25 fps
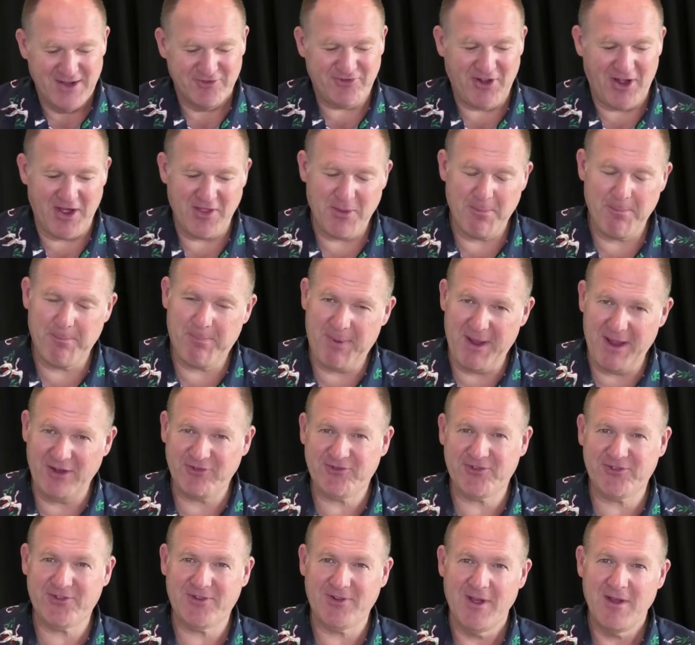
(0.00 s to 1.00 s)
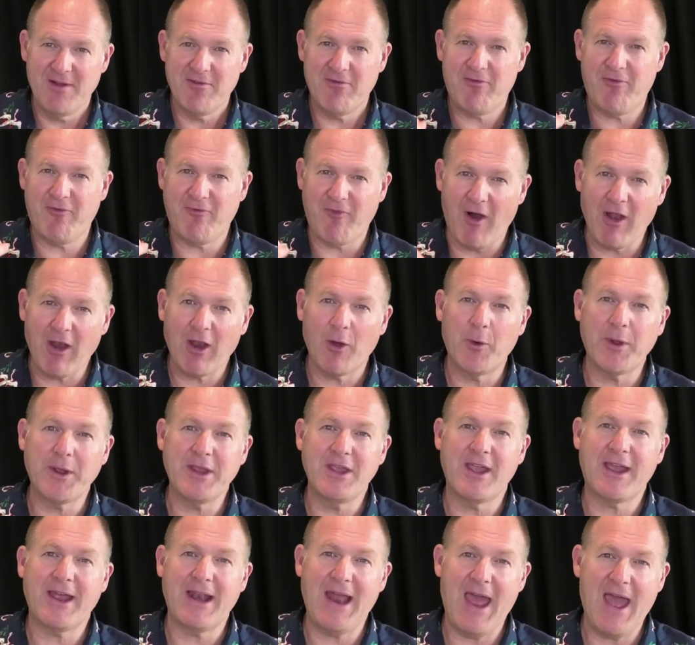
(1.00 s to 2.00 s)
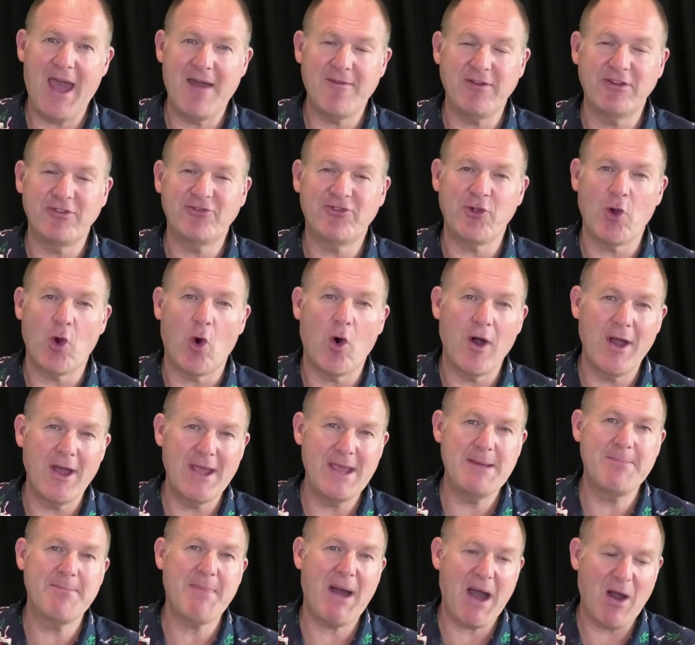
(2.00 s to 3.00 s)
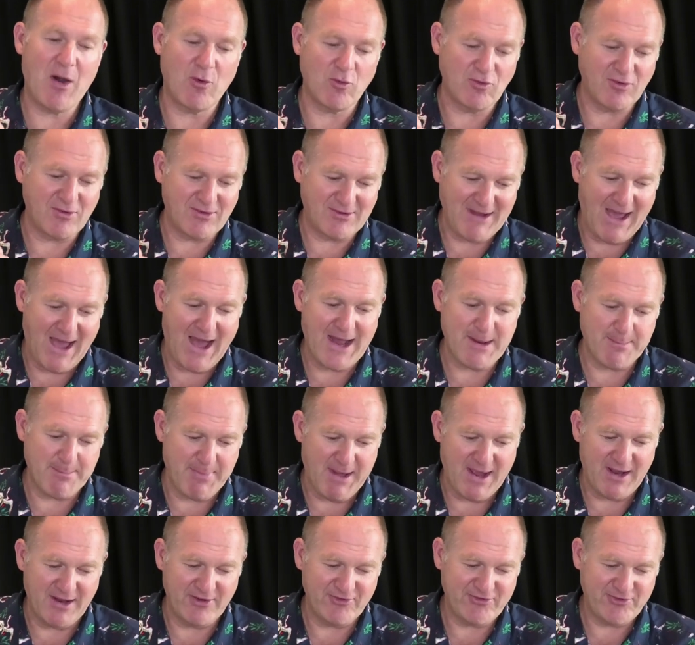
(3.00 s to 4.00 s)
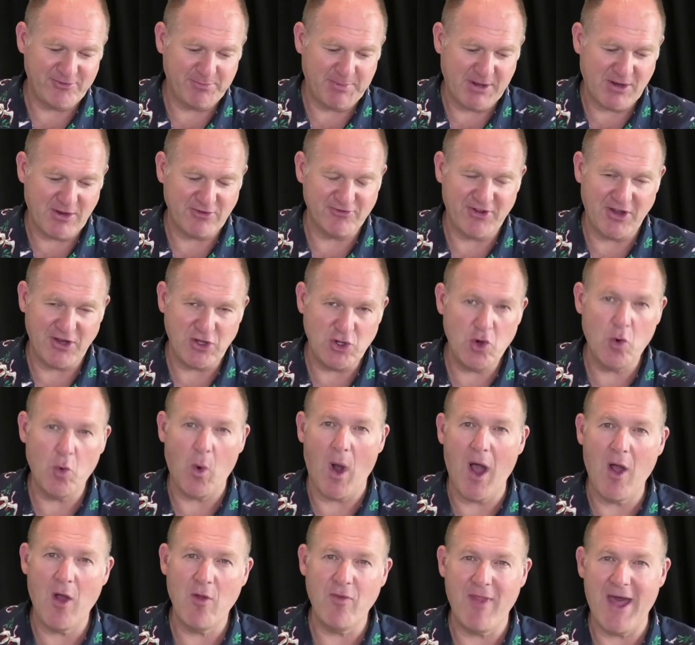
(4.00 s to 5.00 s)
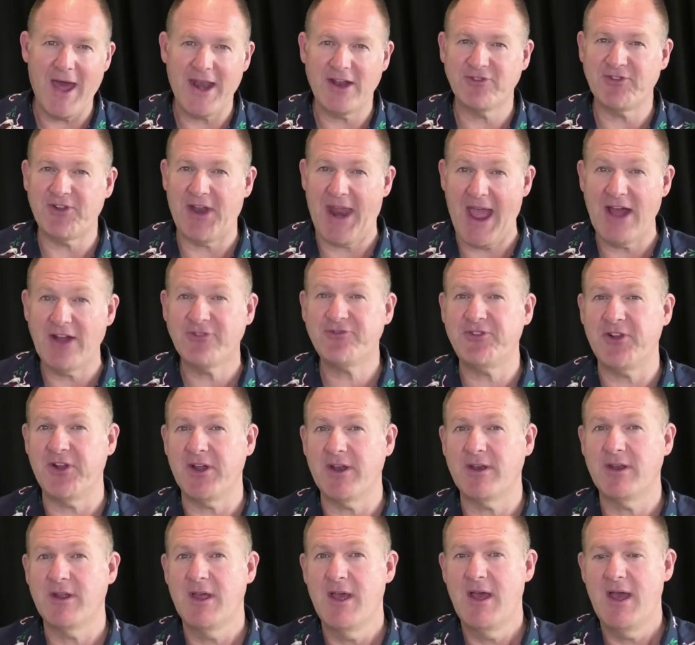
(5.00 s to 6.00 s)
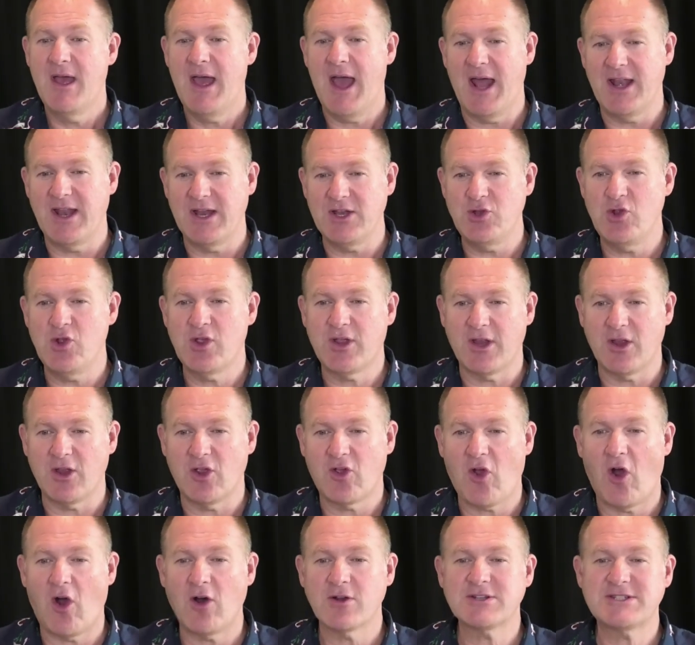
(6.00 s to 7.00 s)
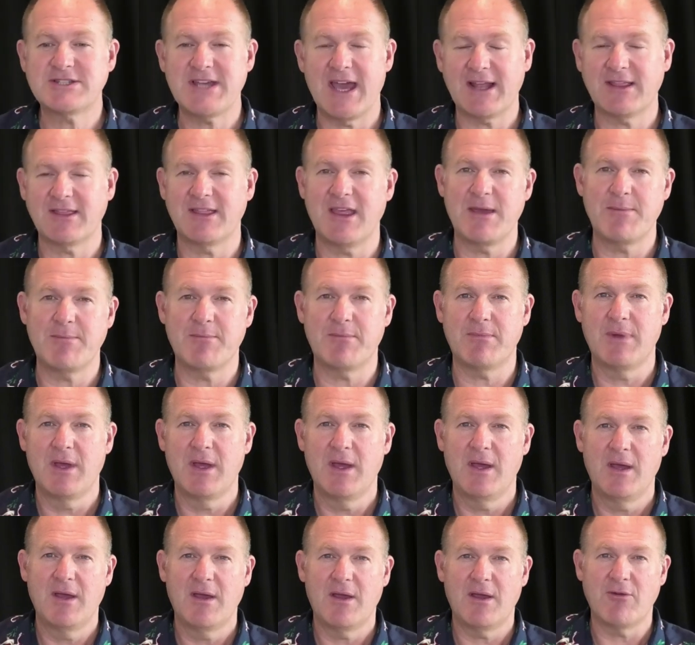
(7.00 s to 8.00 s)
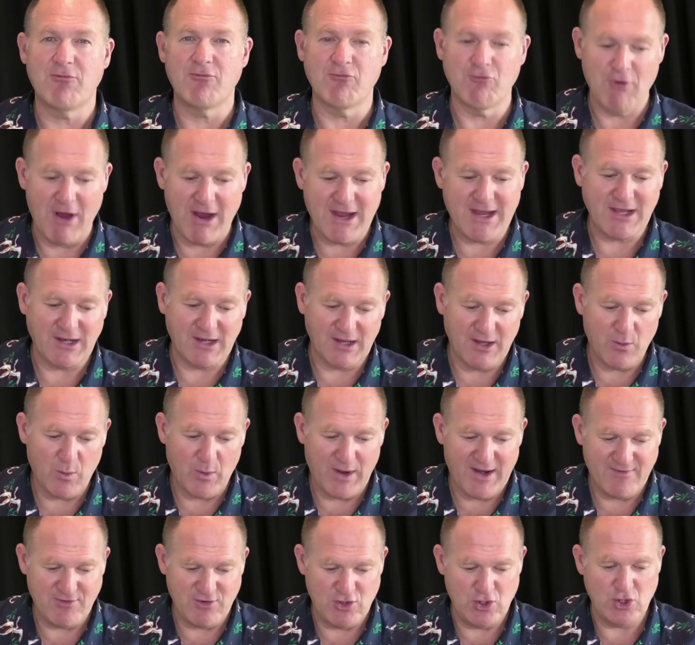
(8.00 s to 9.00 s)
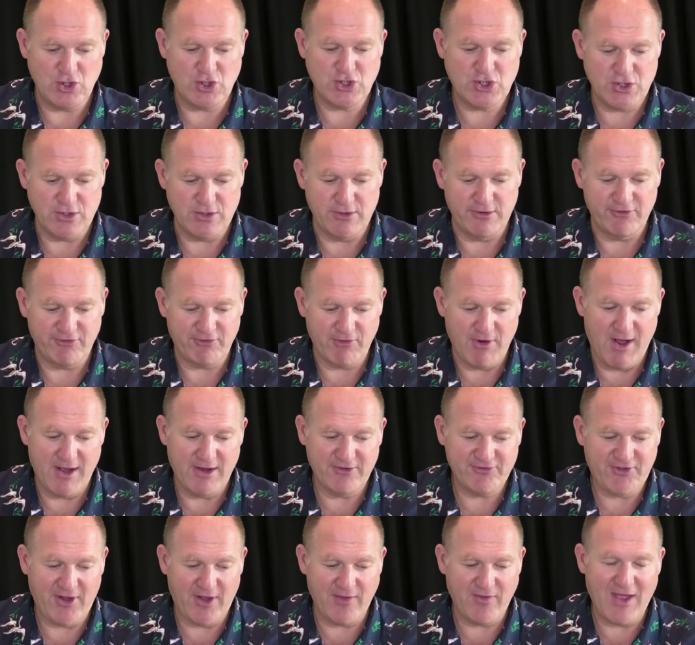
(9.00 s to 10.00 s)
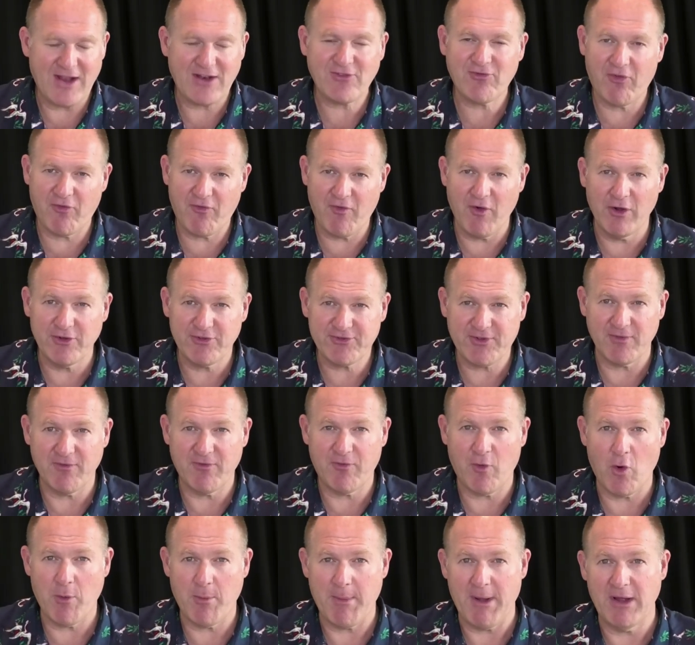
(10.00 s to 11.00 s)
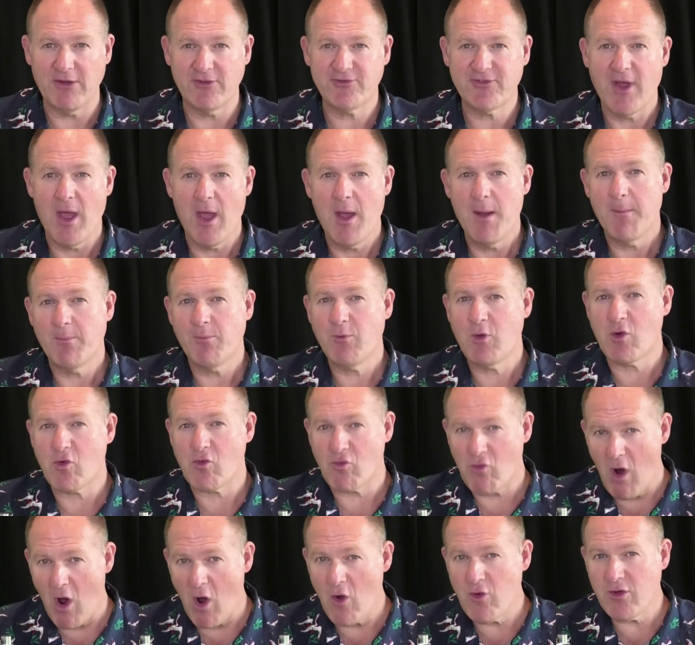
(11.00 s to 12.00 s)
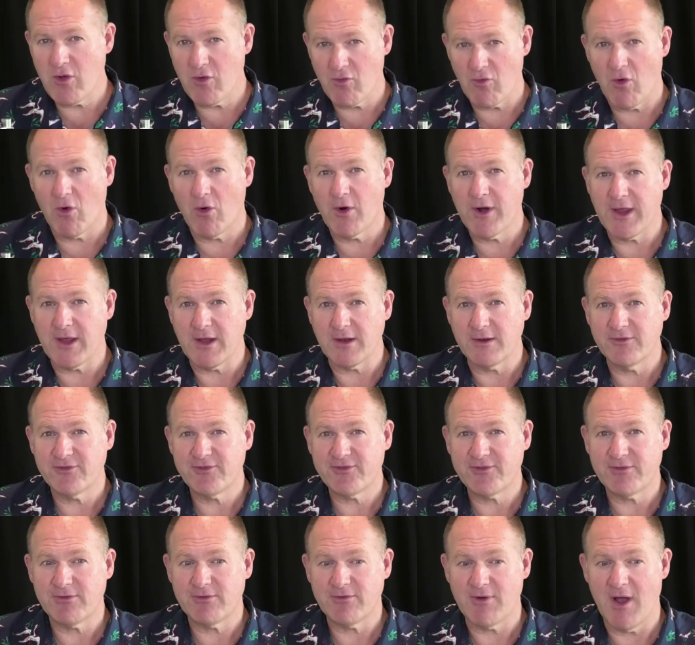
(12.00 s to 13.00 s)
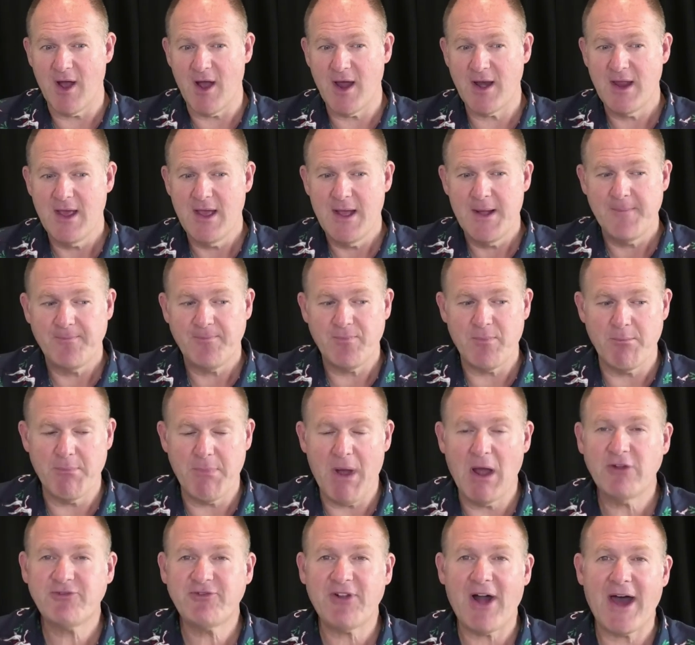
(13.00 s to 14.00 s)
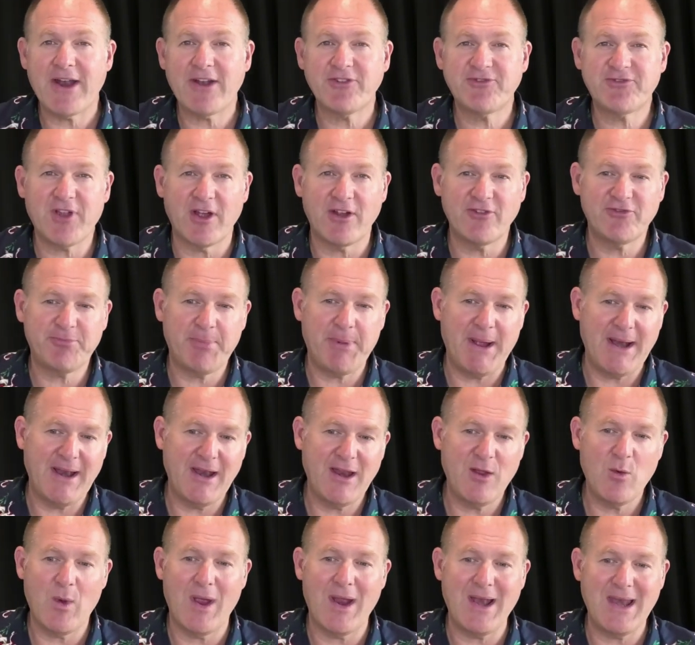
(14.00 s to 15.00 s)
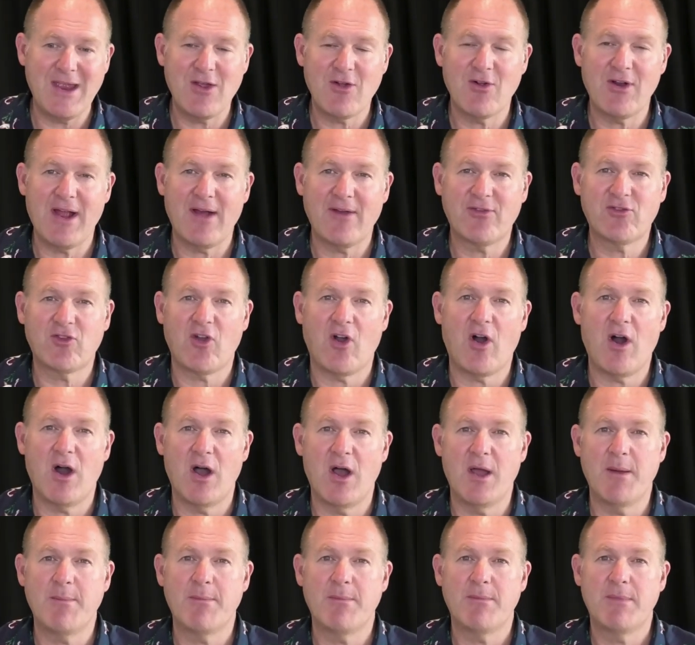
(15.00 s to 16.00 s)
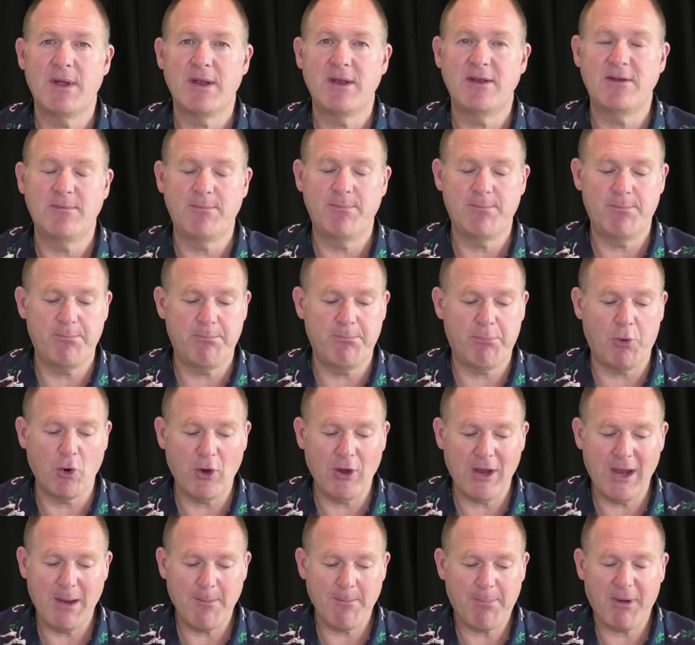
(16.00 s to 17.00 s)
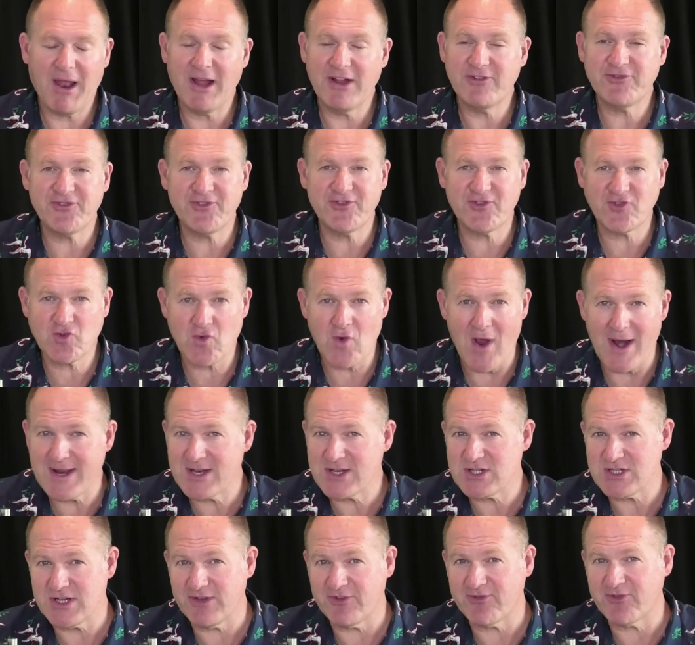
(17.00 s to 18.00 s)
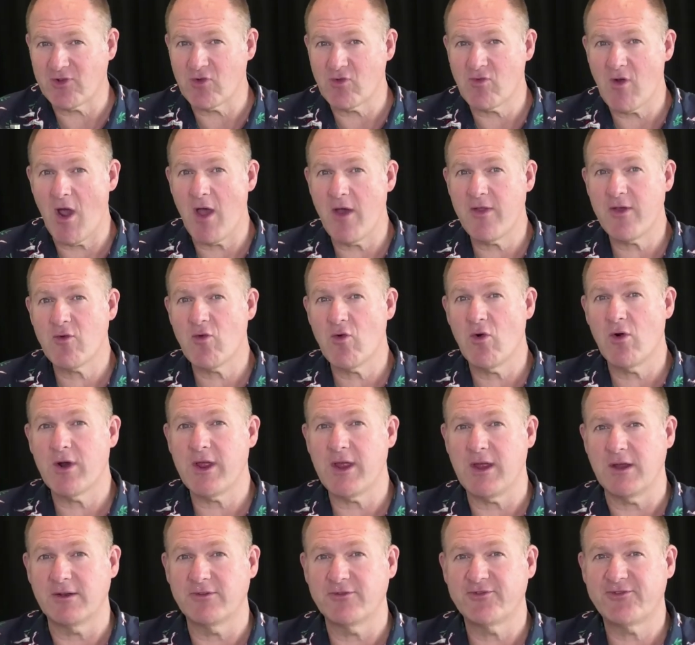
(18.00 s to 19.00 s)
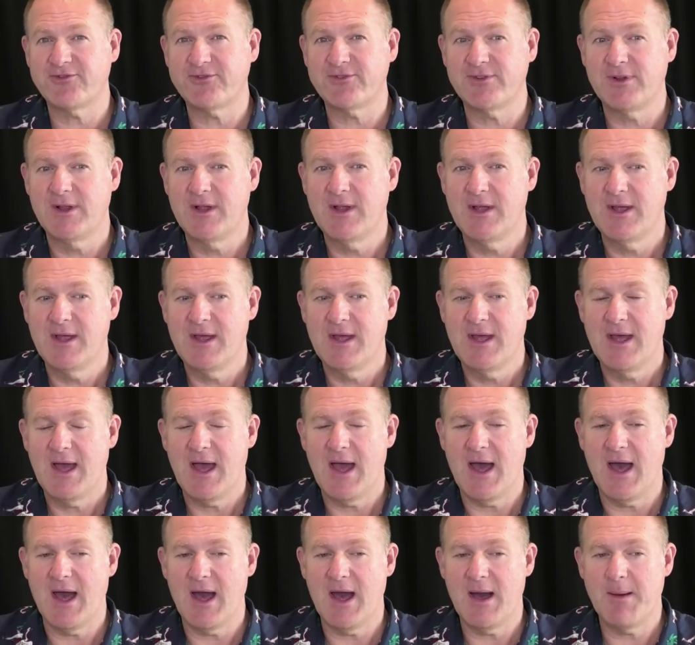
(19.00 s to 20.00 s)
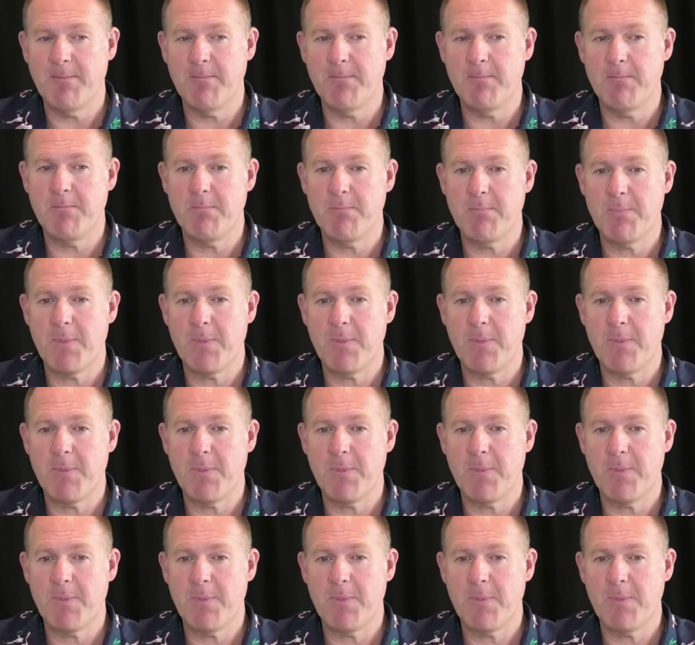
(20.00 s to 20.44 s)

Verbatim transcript: so the best following you can have is your email database because then you own that as an asset and then you can contact them regularly whenever you choose, right? So that's first and foremost. Grow your audience, right? Most artists don't spend anywhere near enough time putting in place strategies to grow their audience. Um,